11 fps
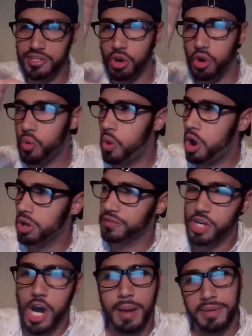room and they showed me this
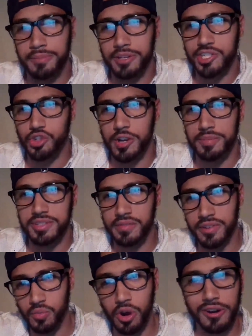whole wall of comic
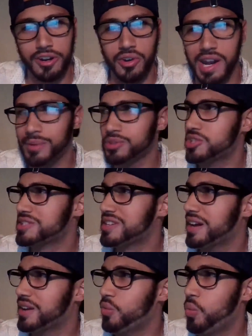book strips of Eduardo.
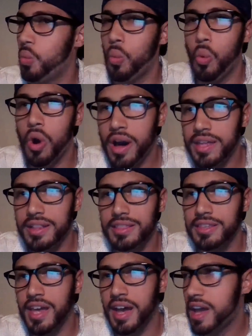And I was just like,
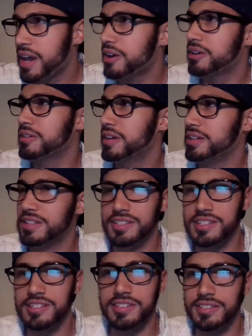what the
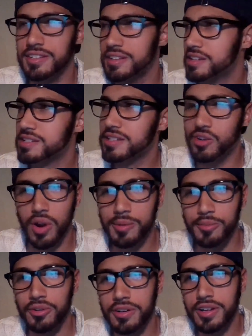hell? Like, this
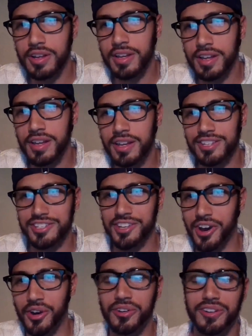is, this is incredible.
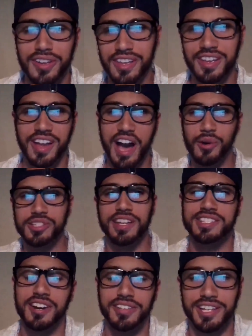So
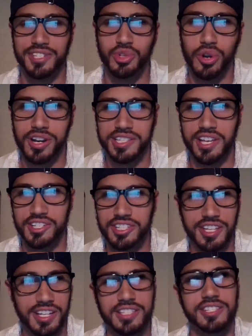I always like telling that
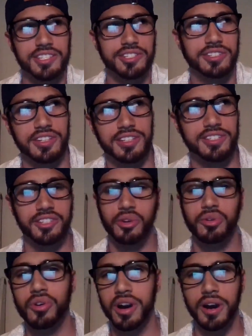story because I just think
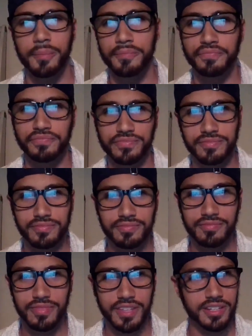it's, it's so, um,
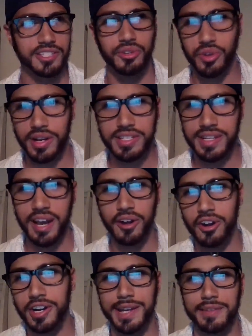so crazy how it
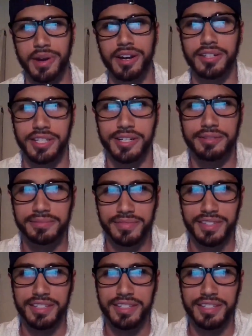all came about, you know?